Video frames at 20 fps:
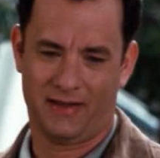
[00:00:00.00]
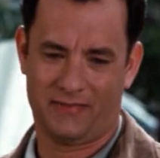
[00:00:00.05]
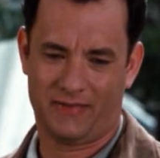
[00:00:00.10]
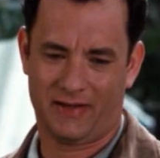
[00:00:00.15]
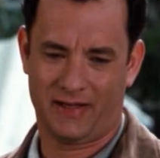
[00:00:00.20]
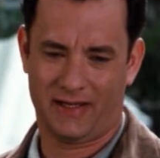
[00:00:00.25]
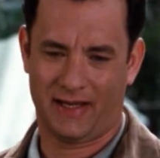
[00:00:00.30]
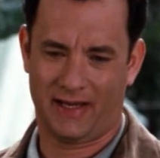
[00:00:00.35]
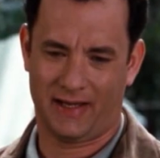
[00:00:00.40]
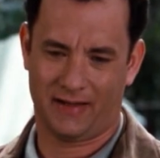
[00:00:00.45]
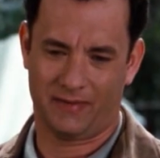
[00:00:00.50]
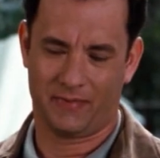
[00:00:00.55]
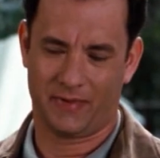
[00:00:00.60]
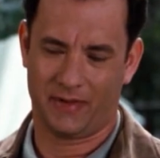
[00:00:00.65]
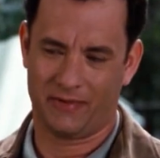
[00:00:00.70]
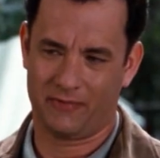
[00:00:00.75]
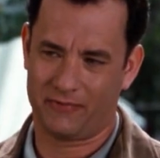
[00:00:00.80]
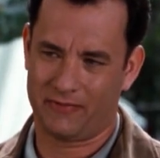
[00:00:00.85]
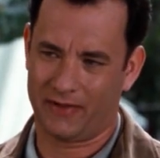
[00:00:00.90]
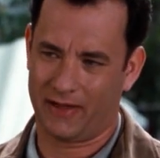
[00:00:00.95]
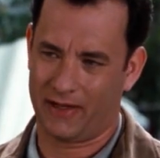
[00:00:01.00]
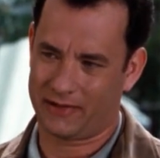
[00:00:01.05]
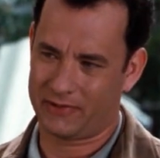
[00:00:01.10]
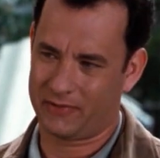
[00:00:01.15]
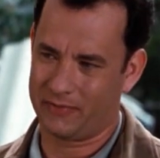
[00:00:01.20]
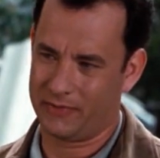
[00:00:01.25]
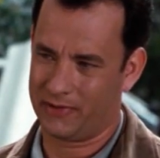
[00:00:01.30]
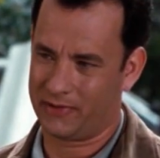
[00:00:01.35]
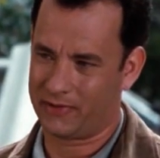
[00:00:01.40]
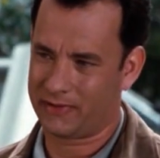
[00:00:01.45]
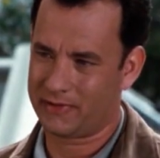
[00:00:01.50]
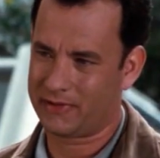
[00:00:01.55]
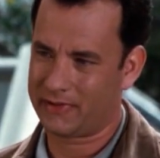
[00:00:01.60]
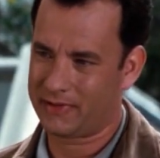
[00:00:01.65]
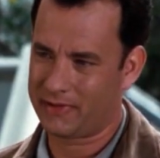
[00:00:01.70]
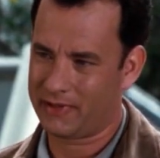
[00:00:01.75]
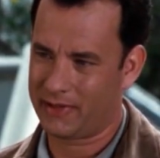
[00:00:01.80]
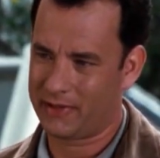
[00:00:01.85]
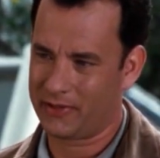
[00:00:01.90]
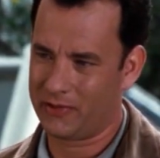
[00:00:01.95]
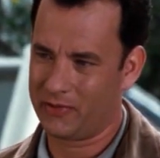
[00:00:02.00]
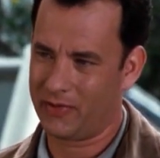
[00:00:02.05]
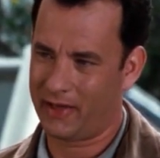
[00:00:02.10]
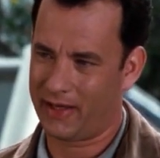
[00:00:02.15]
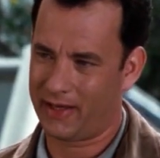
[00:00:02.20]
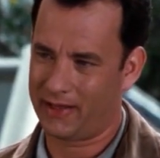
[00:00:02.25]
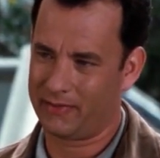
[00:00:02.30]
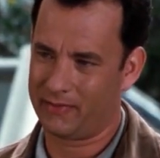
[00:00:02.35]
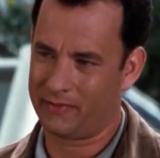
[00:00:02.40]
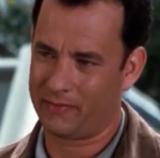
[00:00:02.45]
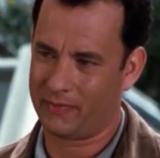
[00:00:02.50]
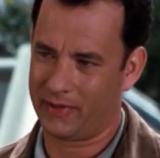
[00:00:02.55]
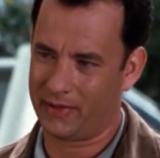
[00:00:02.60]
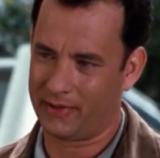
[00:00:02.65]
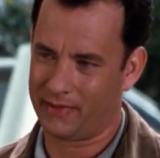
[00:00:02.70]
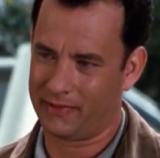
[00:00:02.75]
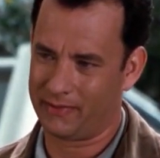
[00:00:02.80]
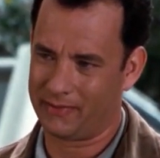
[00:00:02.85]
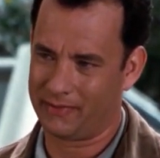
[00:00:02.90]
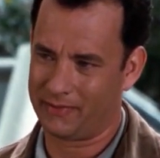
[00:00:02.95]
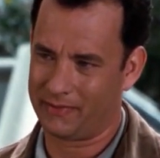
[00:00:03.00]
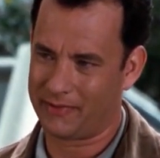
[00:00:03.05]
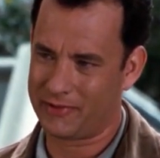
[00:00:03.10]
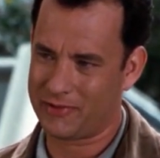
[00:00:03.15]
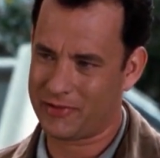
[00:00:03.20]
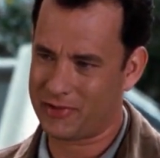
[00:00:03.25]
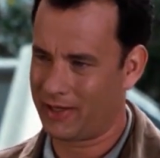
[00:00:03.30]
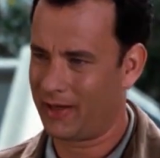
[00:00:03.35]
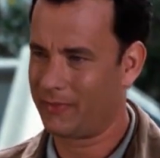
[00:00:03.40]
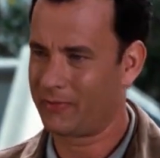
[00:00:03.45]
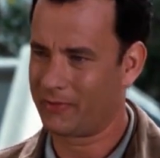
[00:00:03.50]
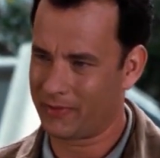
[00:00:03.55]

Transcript: If I hadn't been Fox Books and you hadn't been the shop